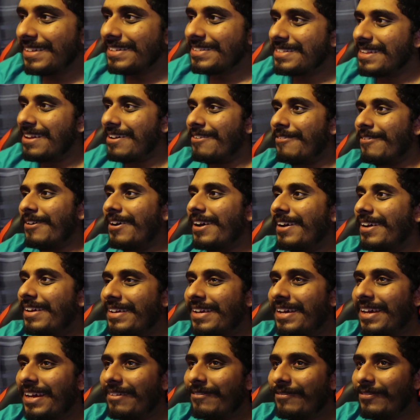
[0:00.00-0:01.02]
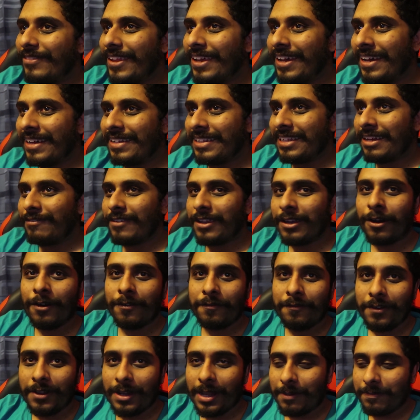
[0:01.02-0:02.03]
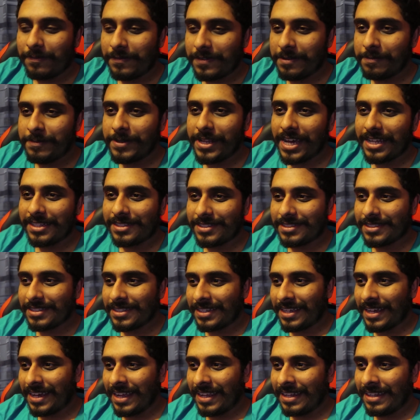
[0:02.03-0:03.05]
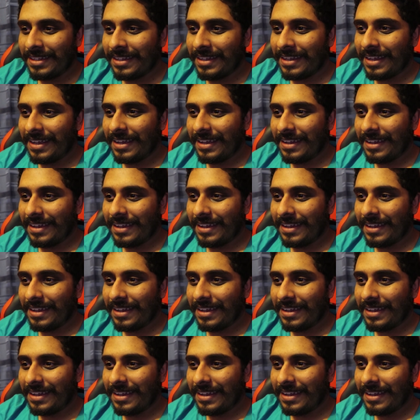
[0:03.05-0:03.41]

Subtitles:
So yeah, I definitely got full up from that. And